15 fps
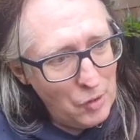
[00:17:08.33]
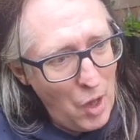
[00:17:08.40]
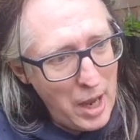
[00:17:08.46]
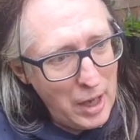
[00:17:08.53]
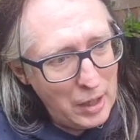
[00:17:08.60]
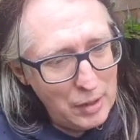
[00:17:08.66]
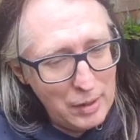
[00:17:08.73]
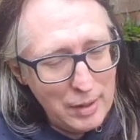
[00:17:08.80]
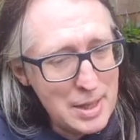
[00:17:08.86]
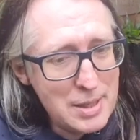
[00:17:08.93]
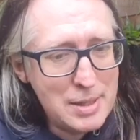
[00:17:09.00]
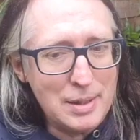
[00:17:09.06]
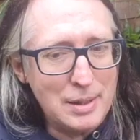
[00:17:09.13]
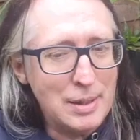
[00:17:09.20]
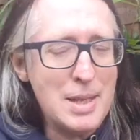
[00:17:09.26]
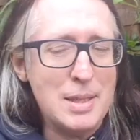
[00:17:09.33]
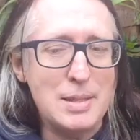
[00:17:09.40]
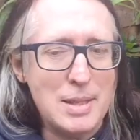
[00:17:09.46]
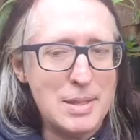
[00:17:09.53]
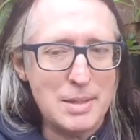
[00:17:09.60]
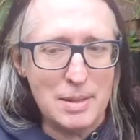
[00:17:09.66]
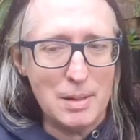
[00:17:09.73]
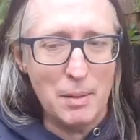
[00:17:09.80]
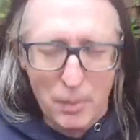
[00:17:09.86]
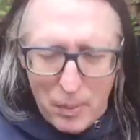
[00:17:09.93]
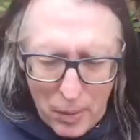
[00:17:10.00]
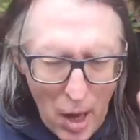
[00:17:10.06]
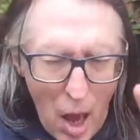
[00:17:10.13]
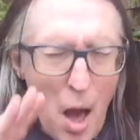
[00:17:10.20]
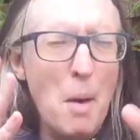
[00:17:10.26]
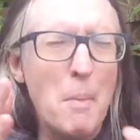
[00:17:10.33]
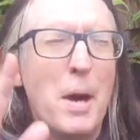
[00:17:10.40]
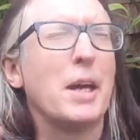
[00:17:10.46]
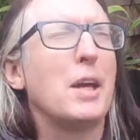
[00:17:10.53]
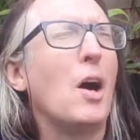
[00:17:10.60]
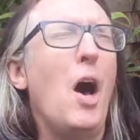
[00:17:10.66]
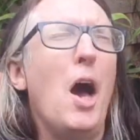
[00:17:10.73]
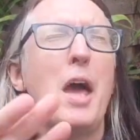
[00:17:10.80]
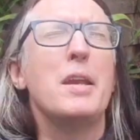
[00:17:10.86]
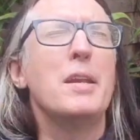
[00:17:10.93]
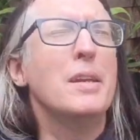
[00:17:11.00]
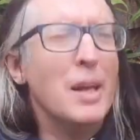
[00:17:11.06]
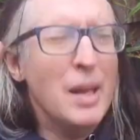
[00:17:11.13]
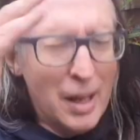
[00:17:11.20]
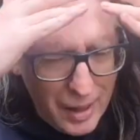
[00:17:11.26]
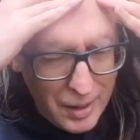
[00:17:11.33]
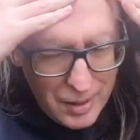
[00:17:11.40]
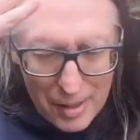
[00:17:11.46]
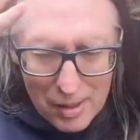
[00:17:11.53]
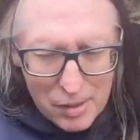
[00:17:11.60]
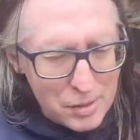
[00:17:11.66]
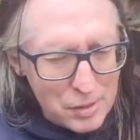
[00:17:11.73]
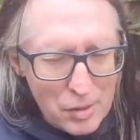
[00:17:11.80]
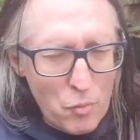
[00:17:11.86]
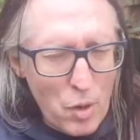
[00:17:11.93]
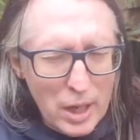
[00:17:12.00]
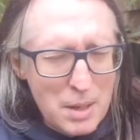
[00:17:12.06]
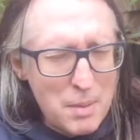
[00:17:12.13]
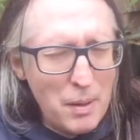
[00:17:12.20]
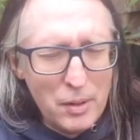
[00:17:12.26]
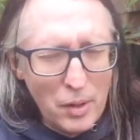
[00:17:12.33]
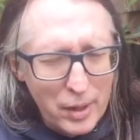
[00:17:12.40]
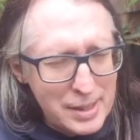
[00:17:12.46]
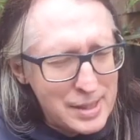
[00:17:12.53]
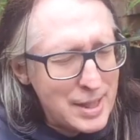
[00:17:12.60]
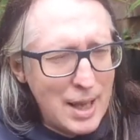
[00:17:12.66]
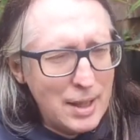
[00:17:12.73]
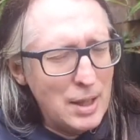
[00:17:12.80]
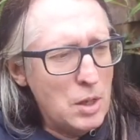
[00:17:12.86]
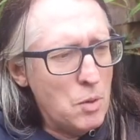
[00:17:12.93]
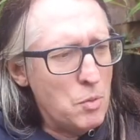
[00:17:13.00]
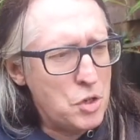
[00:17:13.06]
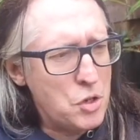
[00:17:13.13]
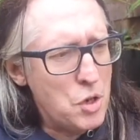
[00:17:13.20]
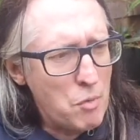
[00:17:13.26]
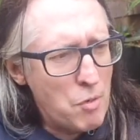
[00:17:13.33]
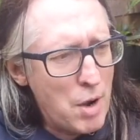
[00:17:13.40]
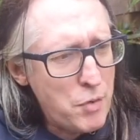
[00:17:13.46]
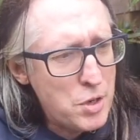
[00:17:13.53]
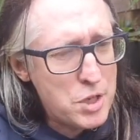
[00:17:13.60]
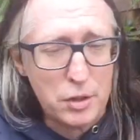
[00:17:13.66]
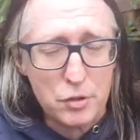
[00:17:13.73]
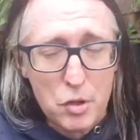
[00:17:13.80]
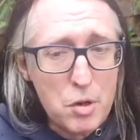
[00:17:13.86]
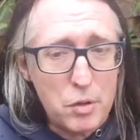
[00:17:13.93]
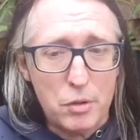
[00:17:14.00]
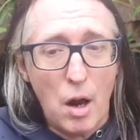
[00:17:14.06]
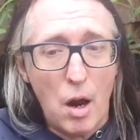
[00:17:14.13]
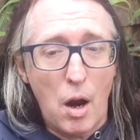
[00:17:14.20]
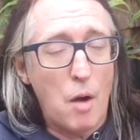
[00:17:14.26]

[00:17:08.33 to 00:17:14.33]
Like this is like, oh my god, you know, like saying that you would shoot a refugee, dude.